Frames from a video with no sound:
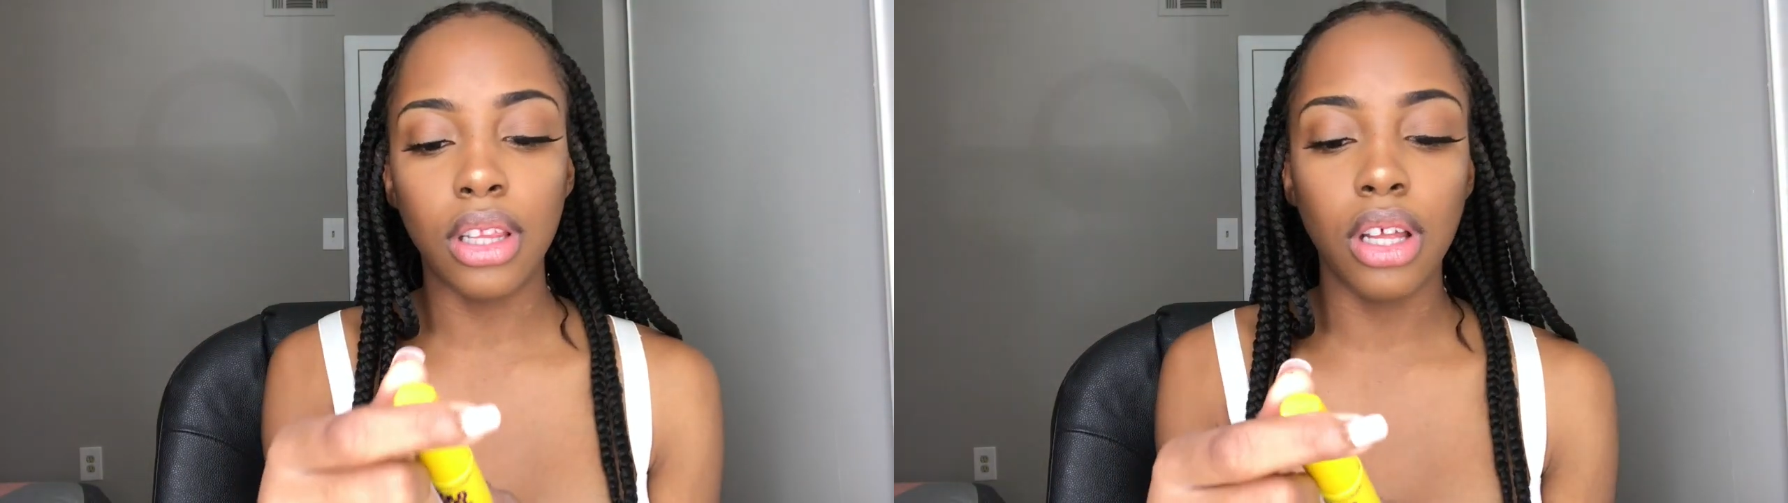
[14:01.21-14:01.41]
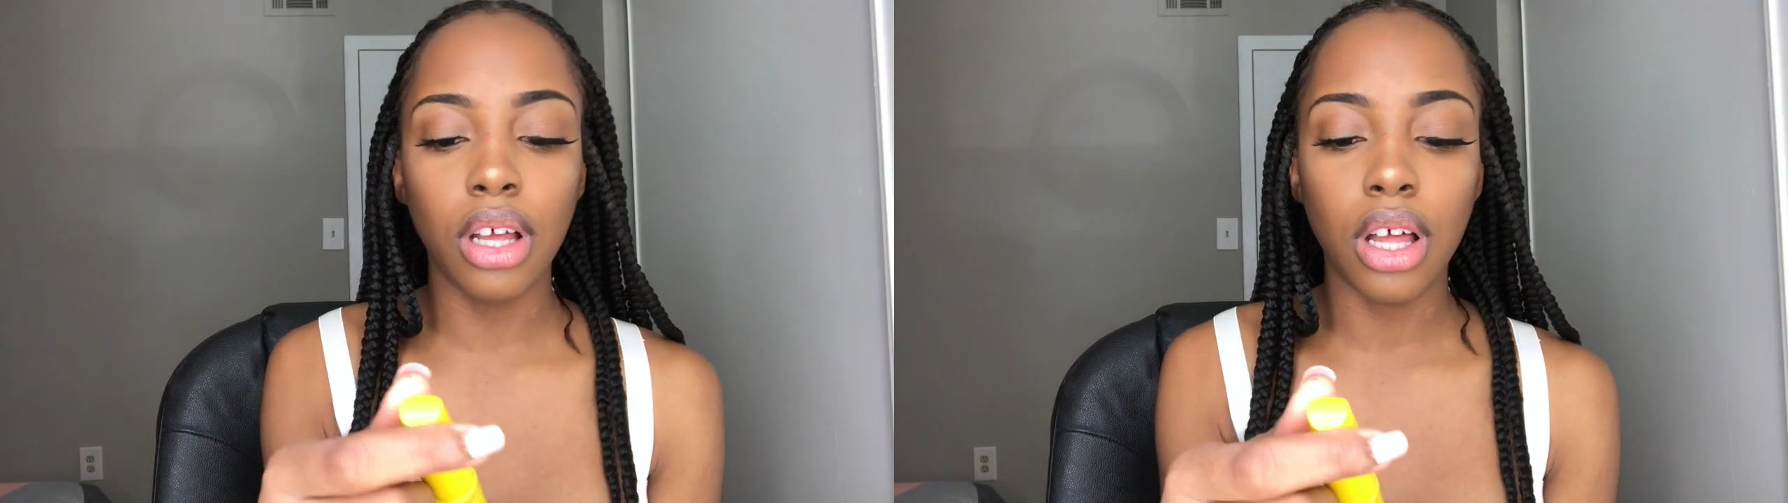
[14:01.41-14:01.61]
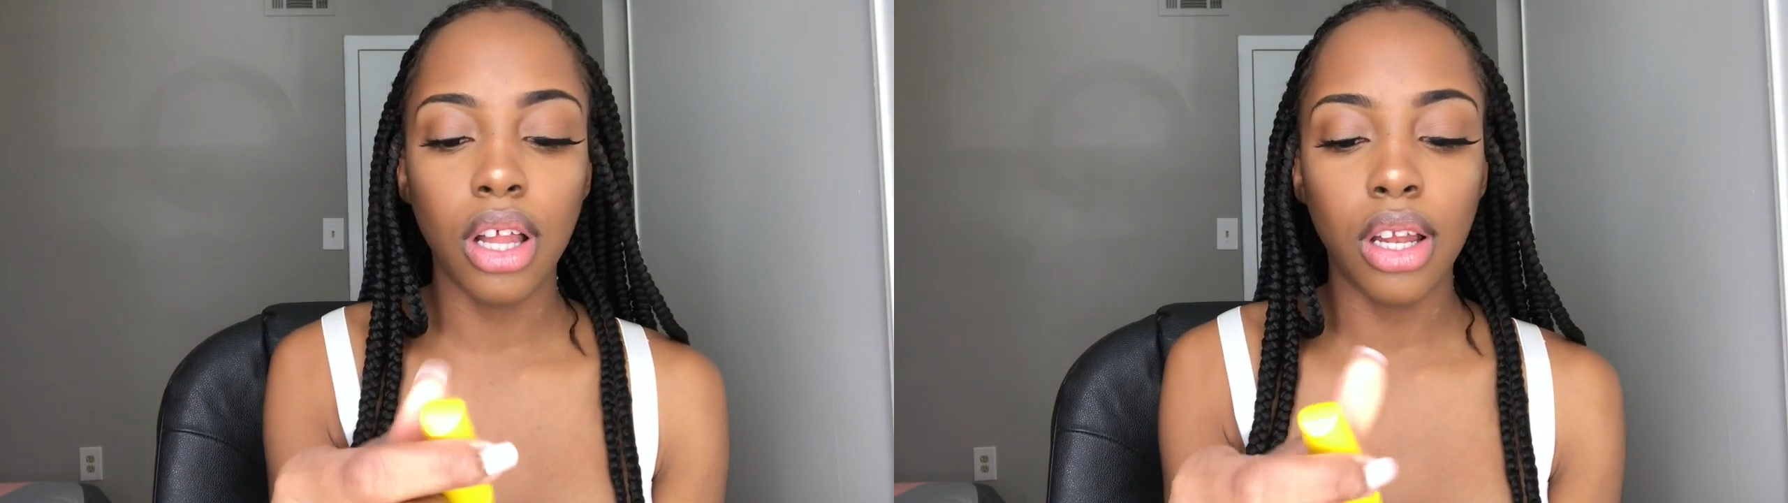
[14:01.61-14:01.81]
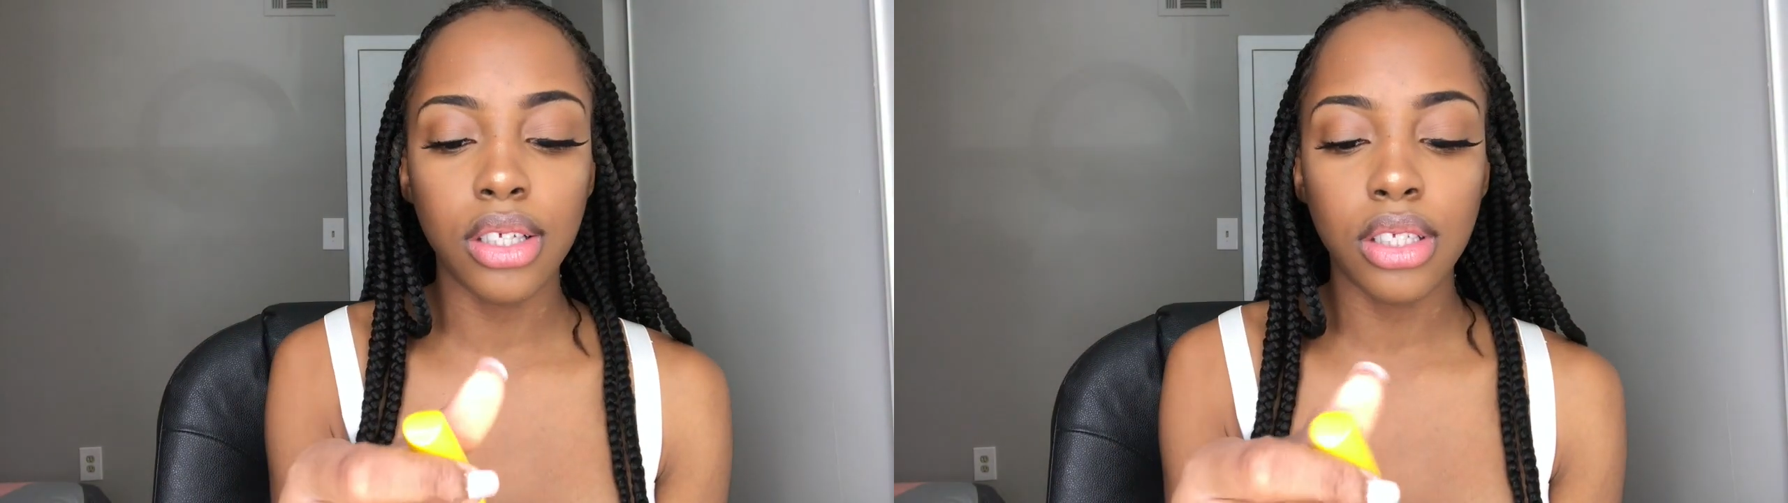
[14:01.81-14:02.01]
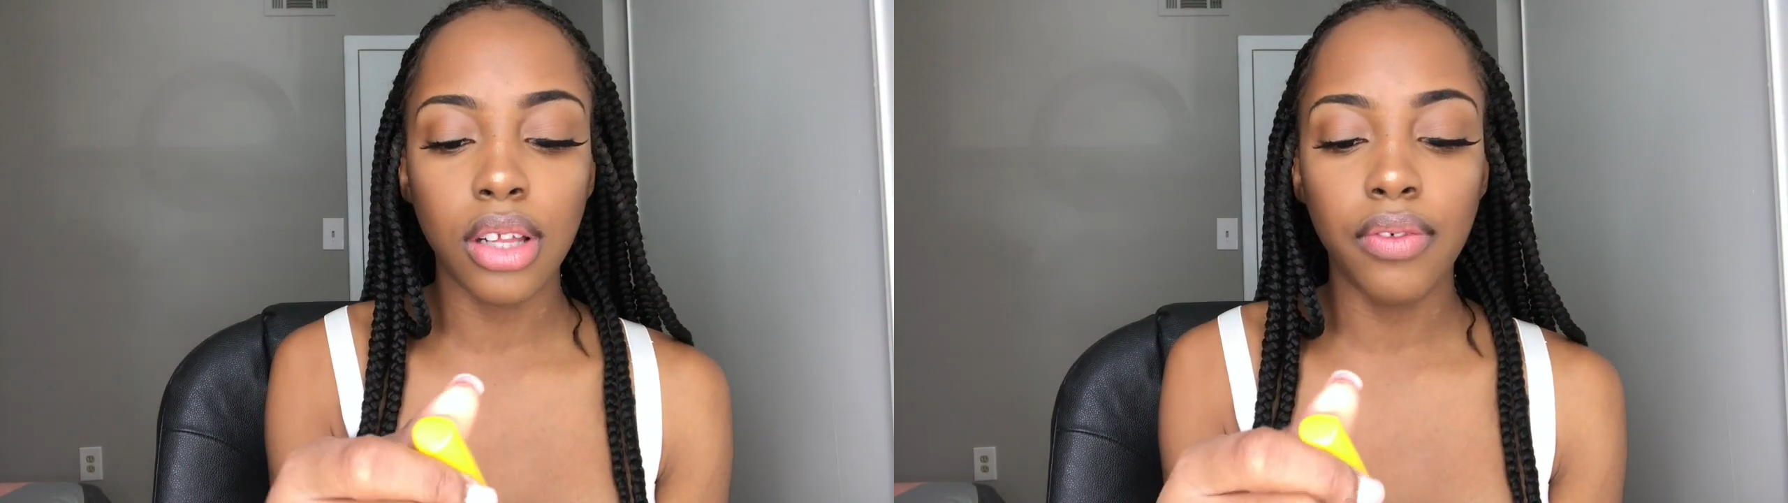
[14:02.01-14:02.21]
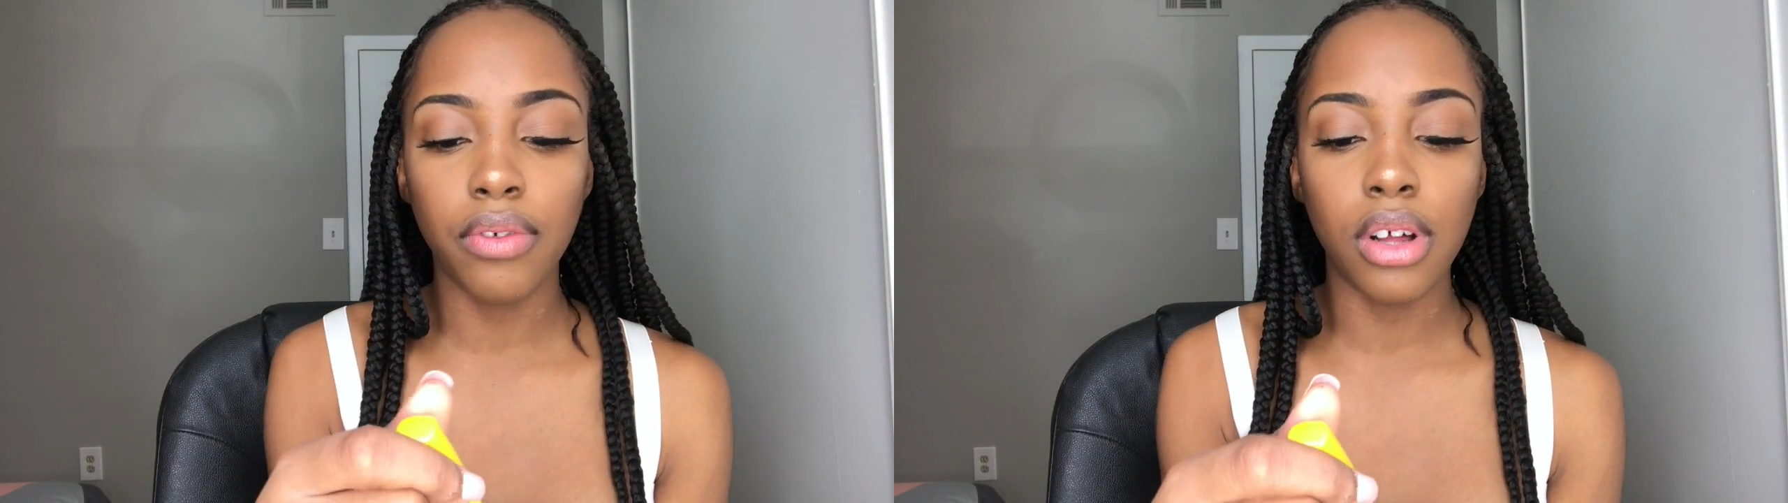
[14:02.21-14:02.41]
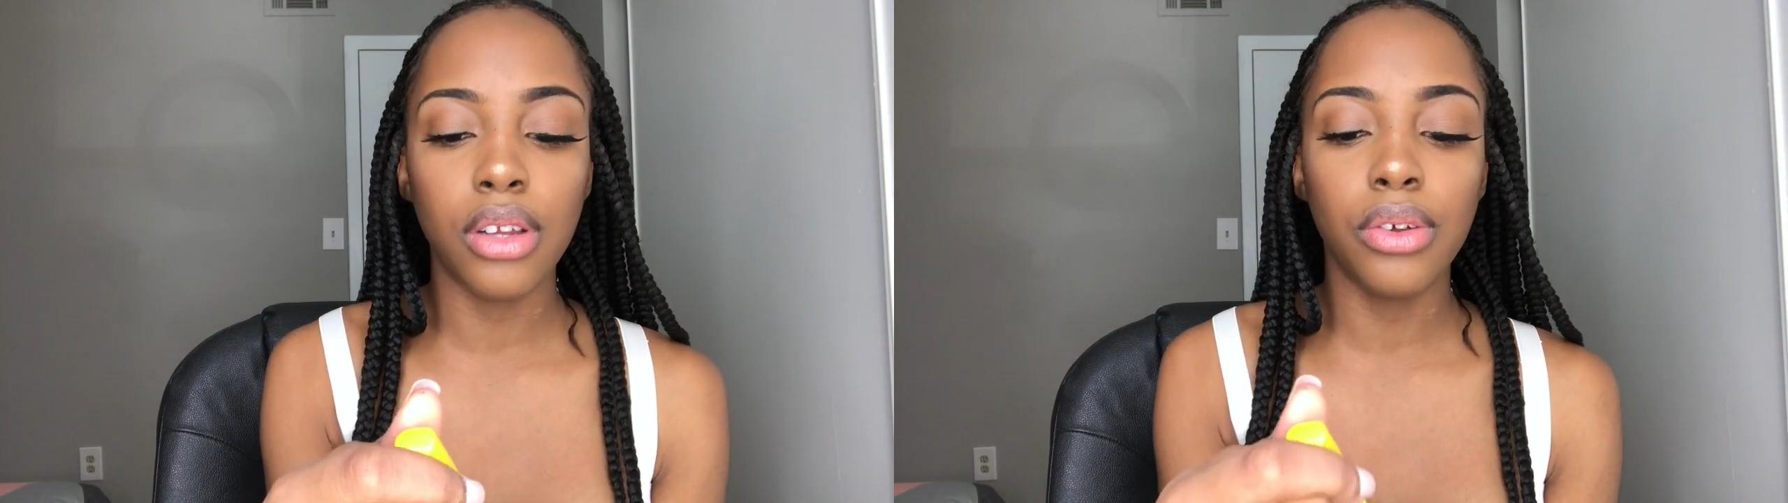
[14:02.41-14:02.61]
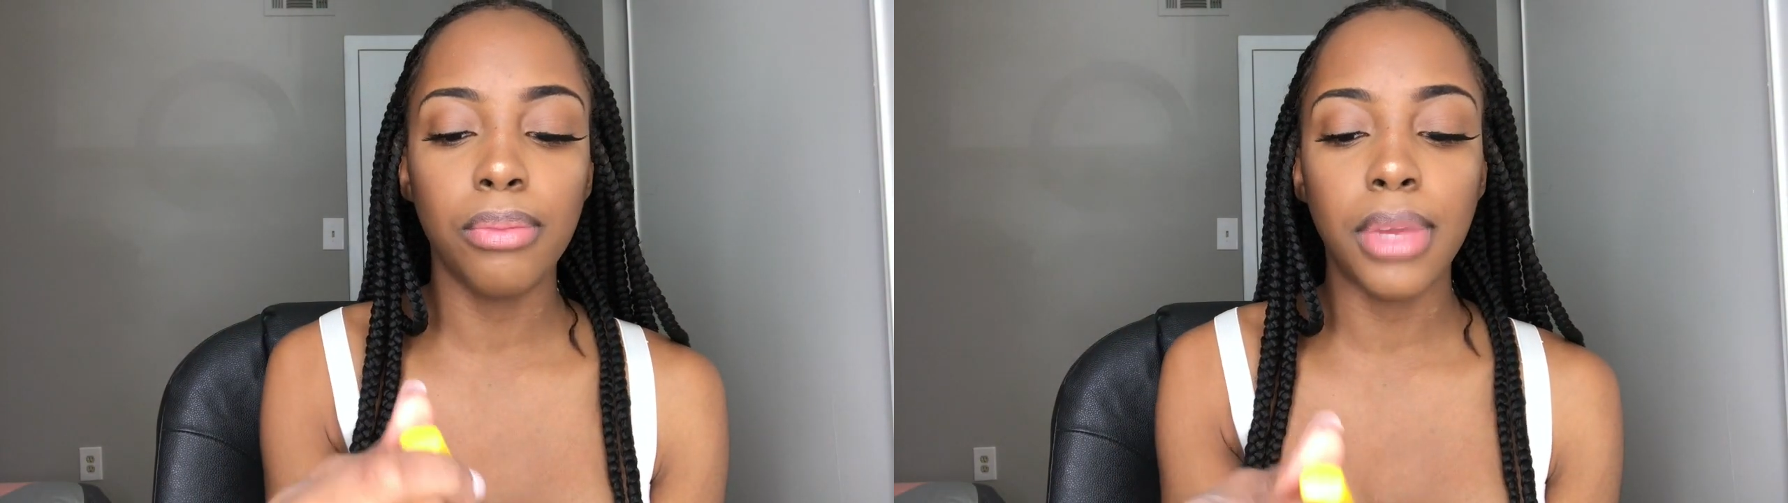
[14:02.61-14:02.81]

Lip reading: the Colossal Volume